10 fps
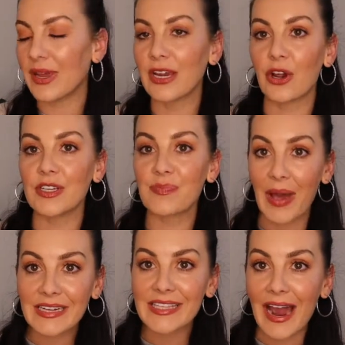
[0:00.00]
It goes
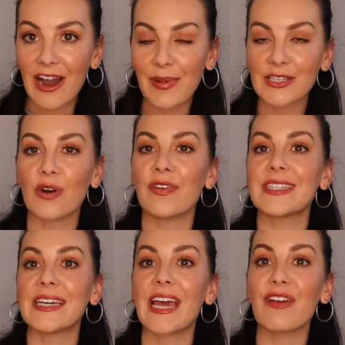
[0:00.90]
back to the Aramex office,
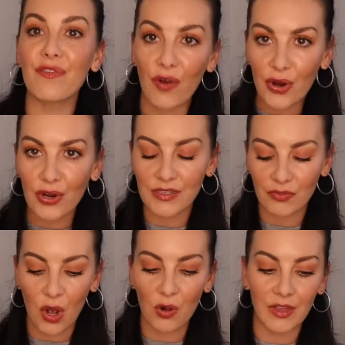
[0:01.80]
they take photos of
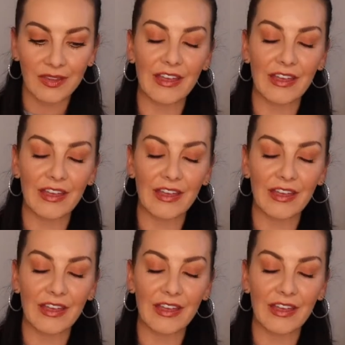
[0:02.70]
the whole thing,